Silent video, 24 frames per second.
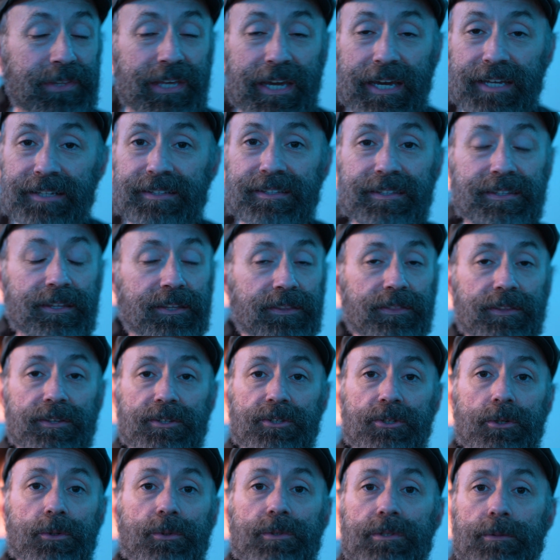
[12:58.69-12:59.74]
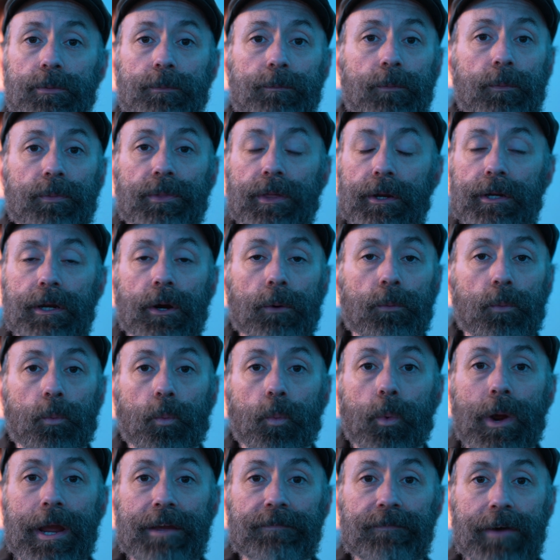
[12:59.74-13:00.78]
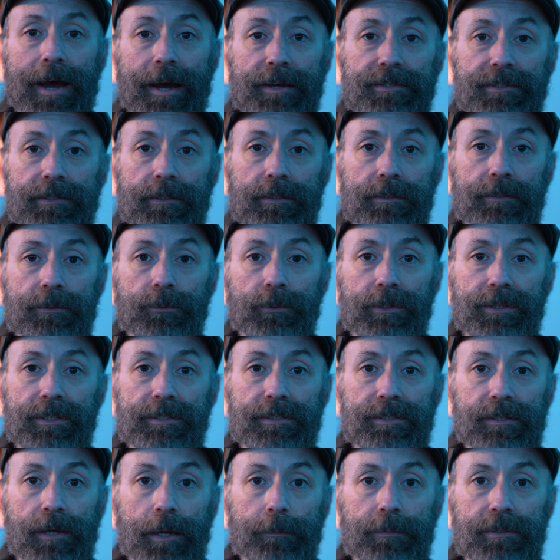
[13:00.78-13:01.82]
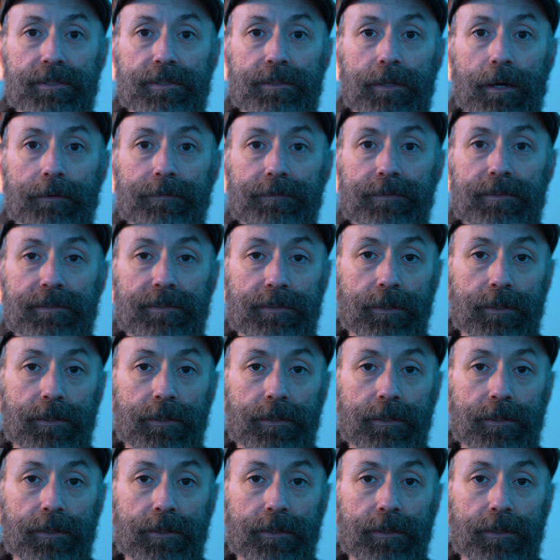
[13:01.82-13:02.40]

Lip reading: The shoots, they go way faster with this type of stuff.